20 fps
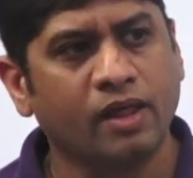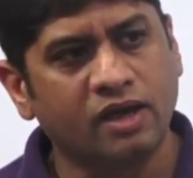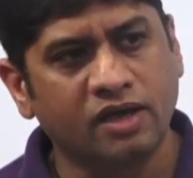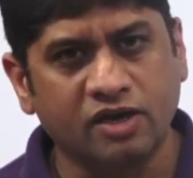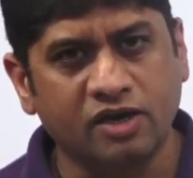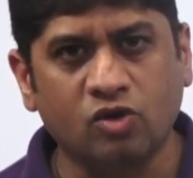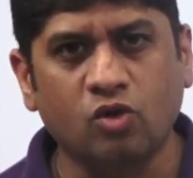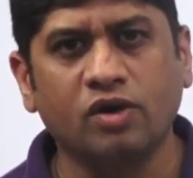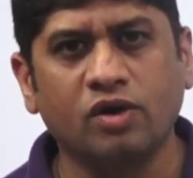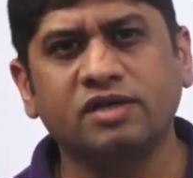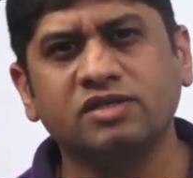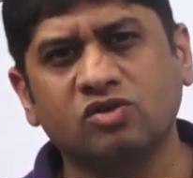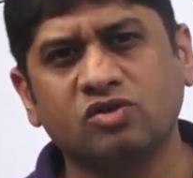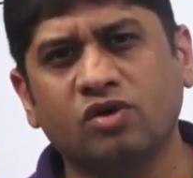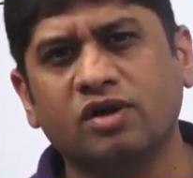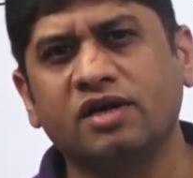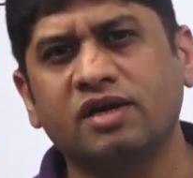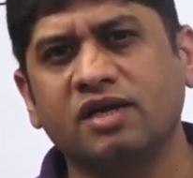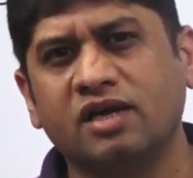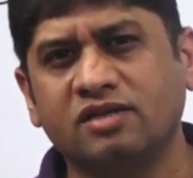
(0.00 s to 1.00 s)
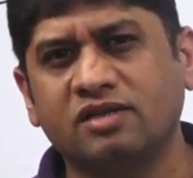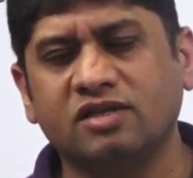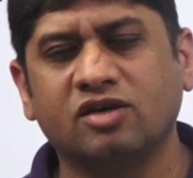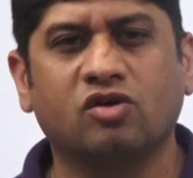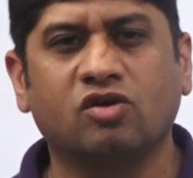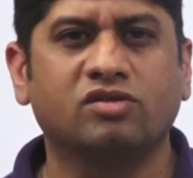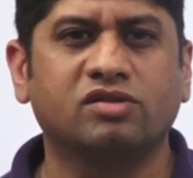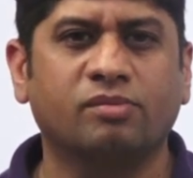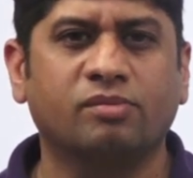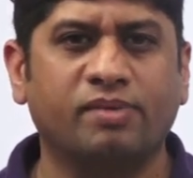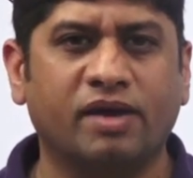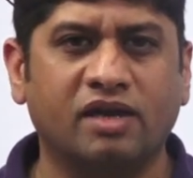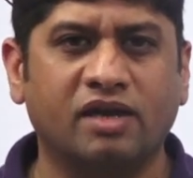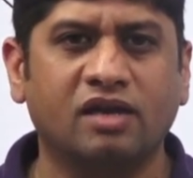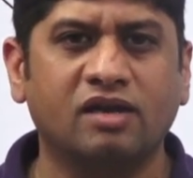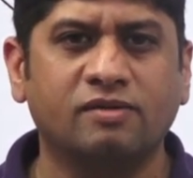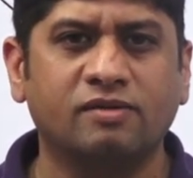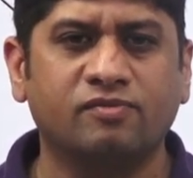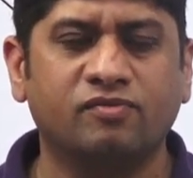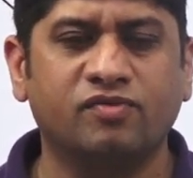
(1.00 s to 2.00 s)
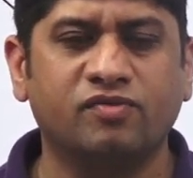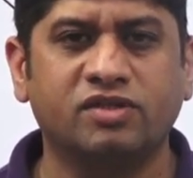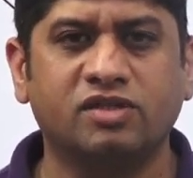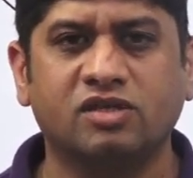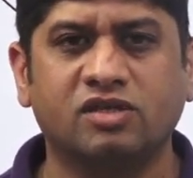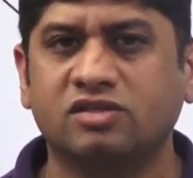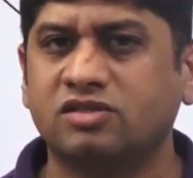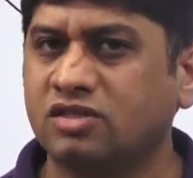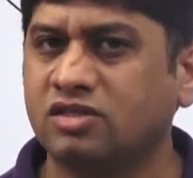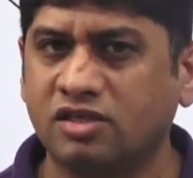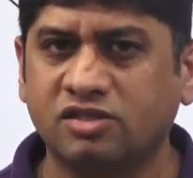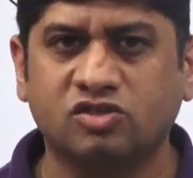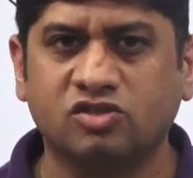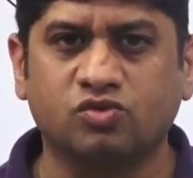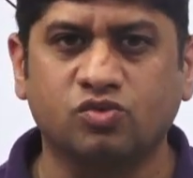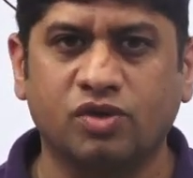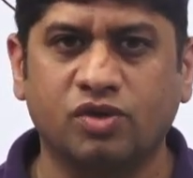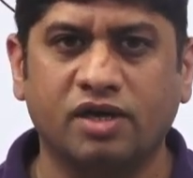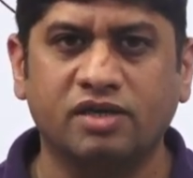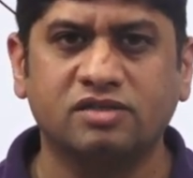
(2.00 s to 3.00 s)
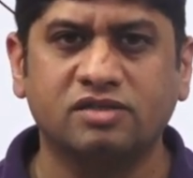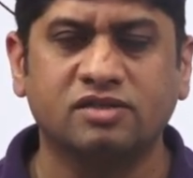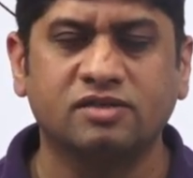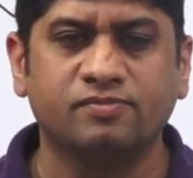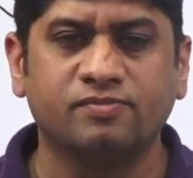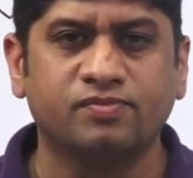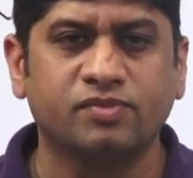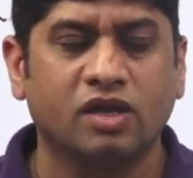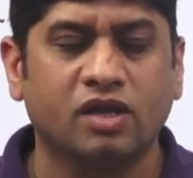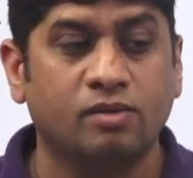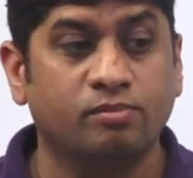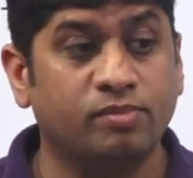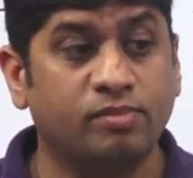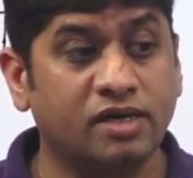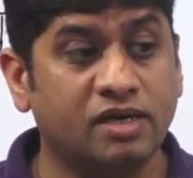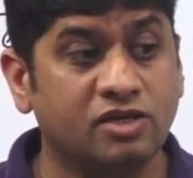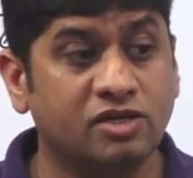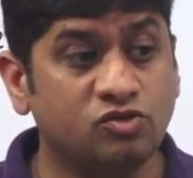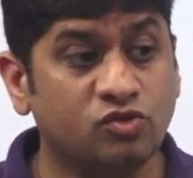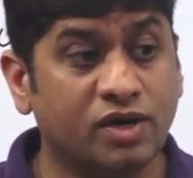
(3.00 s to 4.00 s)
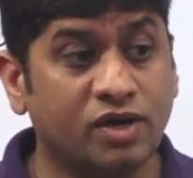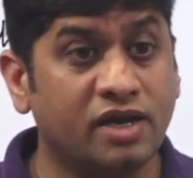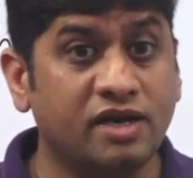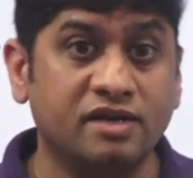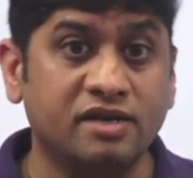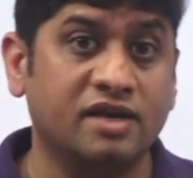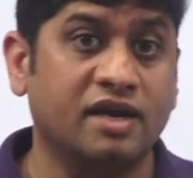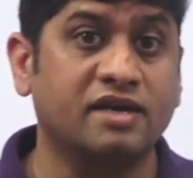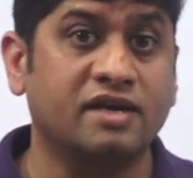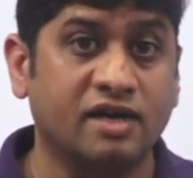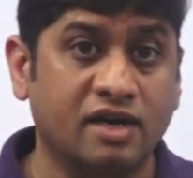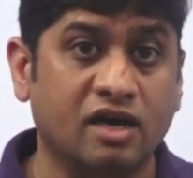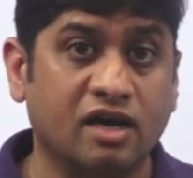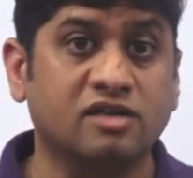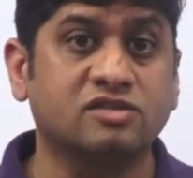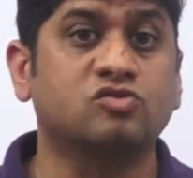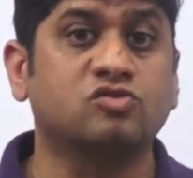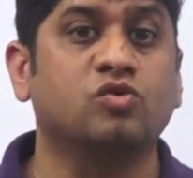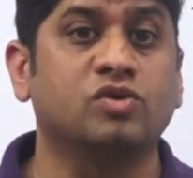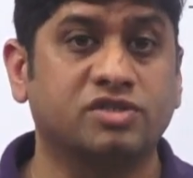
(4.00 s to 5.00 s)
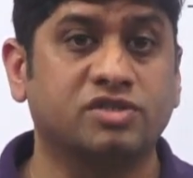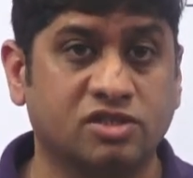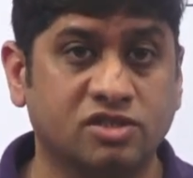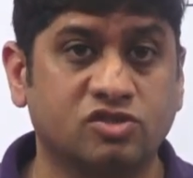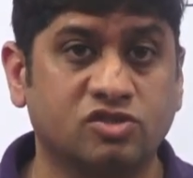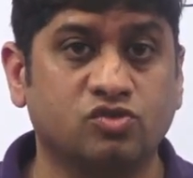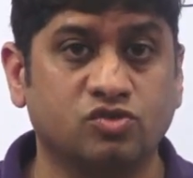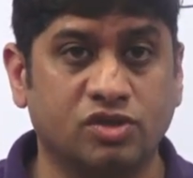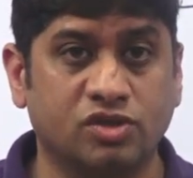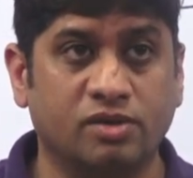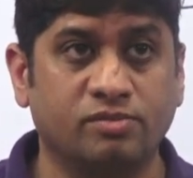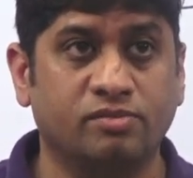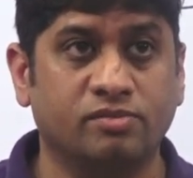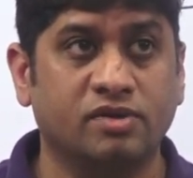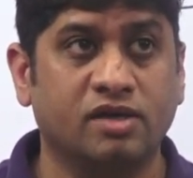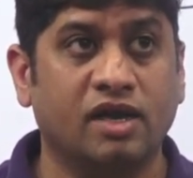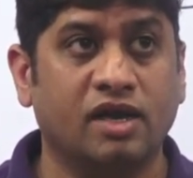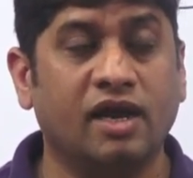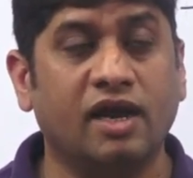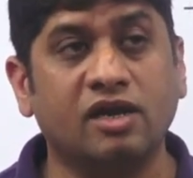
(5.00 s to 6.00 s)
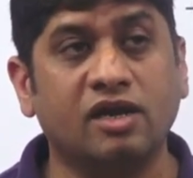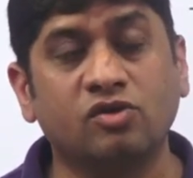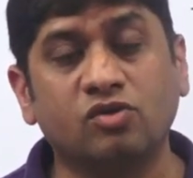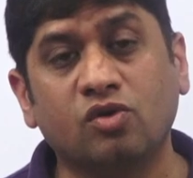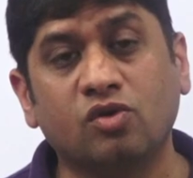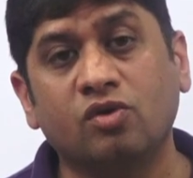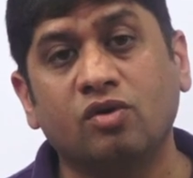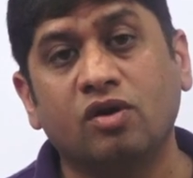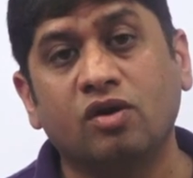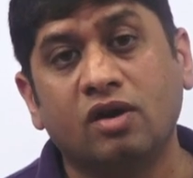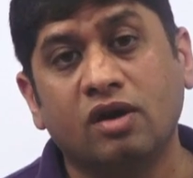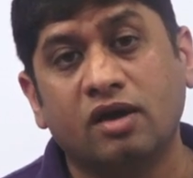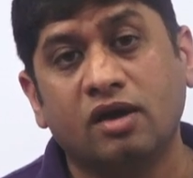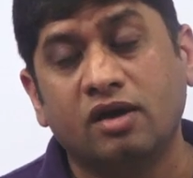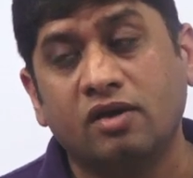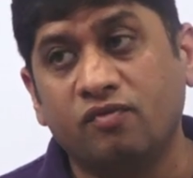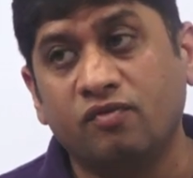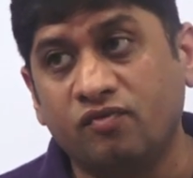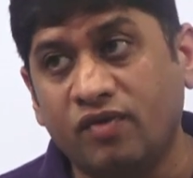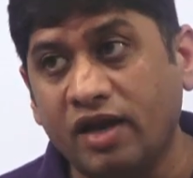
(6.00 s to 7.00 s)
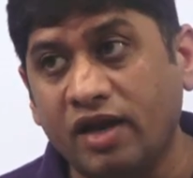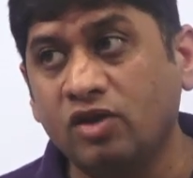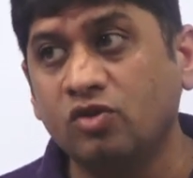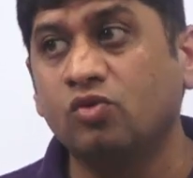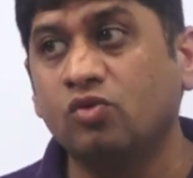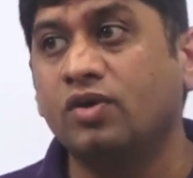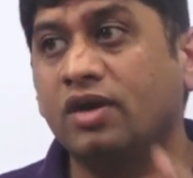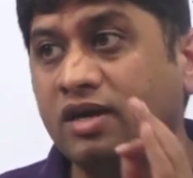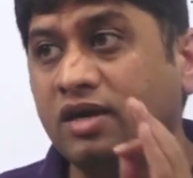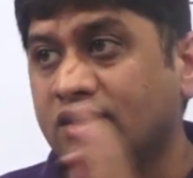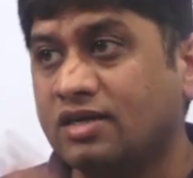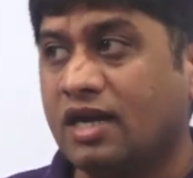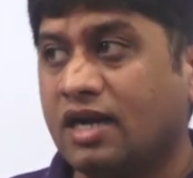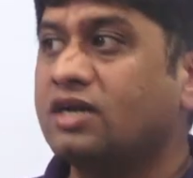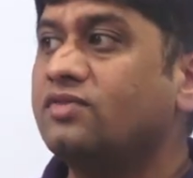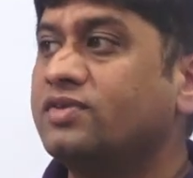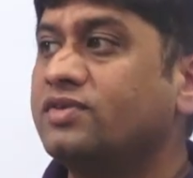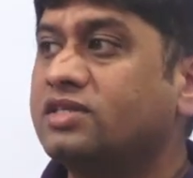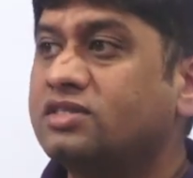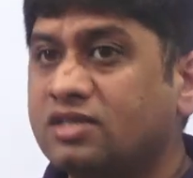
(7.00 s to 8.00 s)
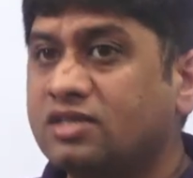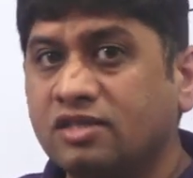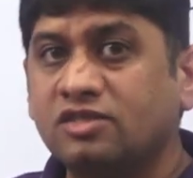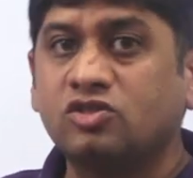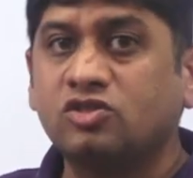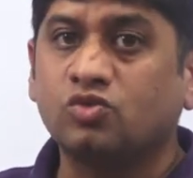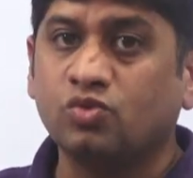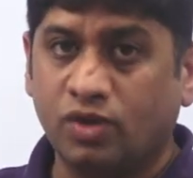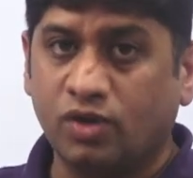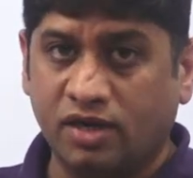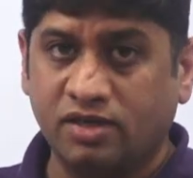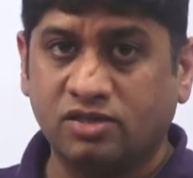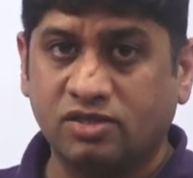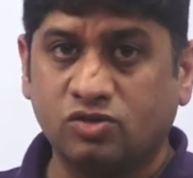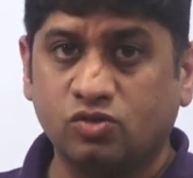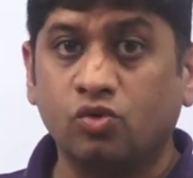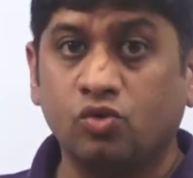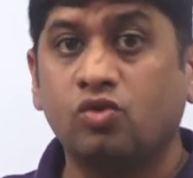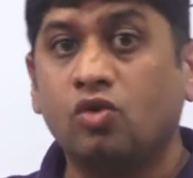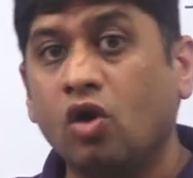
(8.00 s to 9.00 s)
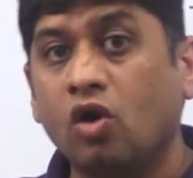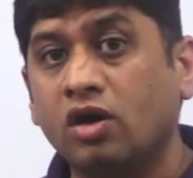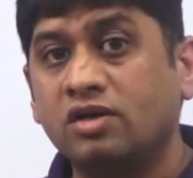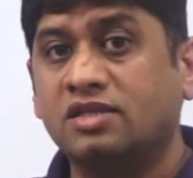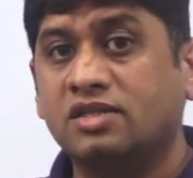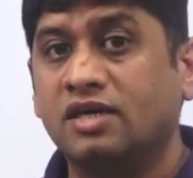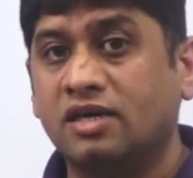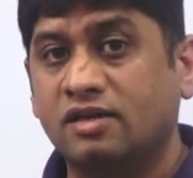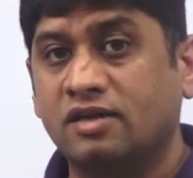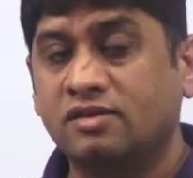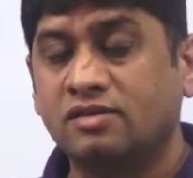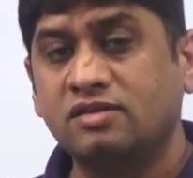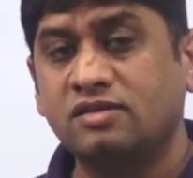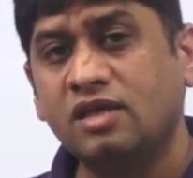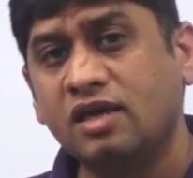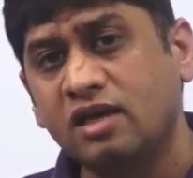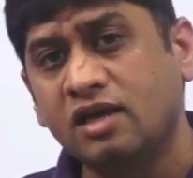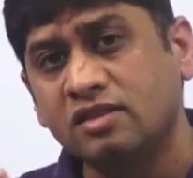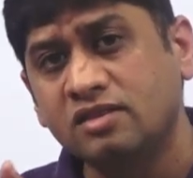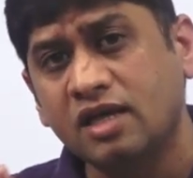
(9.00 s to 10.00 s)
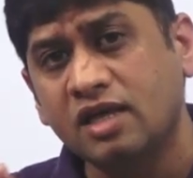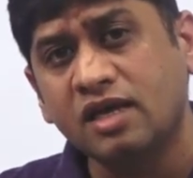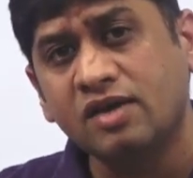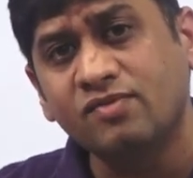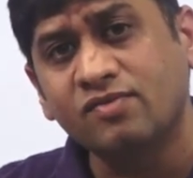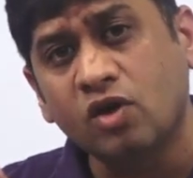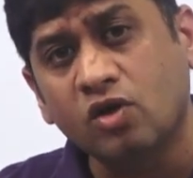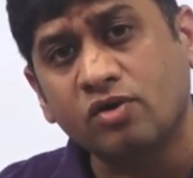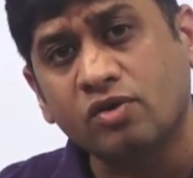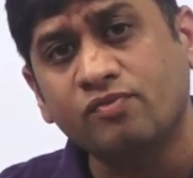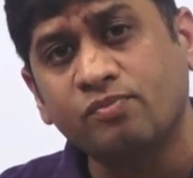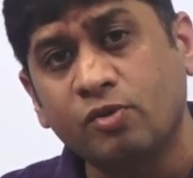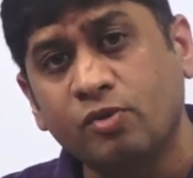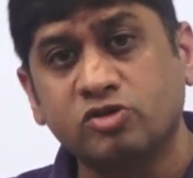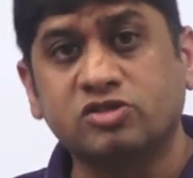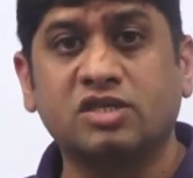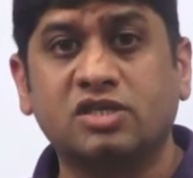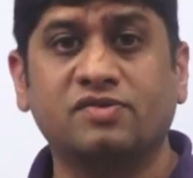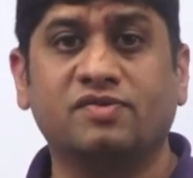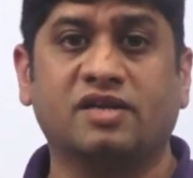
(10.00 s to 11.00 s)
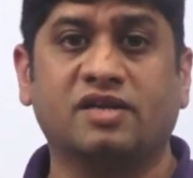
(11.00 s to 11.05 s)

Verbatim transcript: Recordings already are there on the panel with such students, but you can interact and ask questions to them. And you know, when you interact with such students who got there, they, they give lot of positive